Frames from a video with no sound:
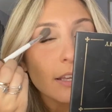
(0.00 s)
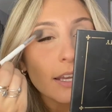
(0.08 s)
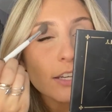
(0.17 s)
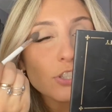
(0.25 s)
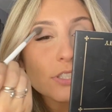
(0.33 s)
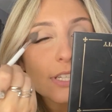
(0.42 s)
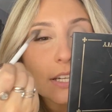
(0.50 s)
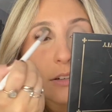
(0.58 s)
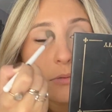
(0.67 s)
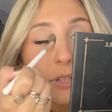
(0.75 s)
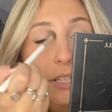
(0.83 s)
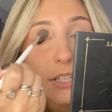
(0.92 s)
And just like a
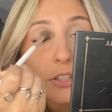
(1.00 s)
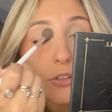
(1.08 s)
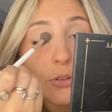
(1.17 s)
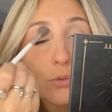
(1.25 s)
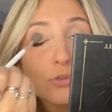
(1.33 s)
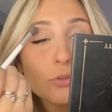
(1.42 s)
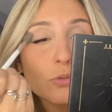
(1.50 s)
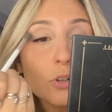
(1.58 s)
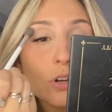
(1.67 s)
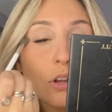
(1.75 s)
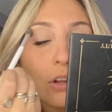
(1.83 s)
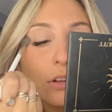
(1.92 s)
really
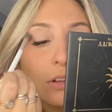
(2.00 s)
neutral,